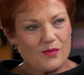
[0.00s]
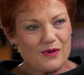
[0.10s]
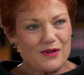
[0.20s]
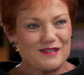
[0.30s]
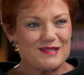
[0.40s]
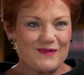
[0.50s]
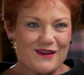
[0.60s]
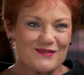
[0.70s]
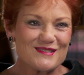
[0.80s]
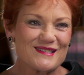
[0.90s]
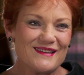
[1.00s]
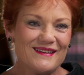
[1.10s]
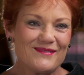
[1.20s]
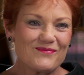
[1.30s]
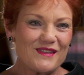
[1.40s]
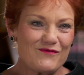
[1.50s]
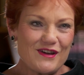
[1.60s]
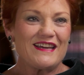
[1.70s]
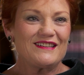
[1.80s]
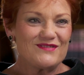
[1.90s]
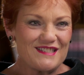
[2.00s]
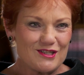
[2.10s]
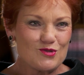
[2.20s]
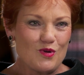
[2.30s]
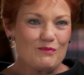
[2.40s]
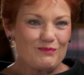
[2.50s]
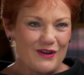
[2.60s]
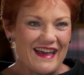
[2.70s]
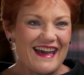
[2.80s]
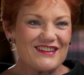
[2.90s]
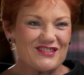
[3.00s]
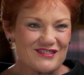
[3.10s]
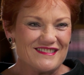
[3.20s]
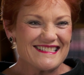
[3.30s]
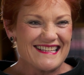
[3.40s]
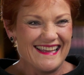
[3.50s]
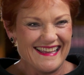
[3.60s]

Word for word: Well, I suppose if I hadn't have said swamped by Asians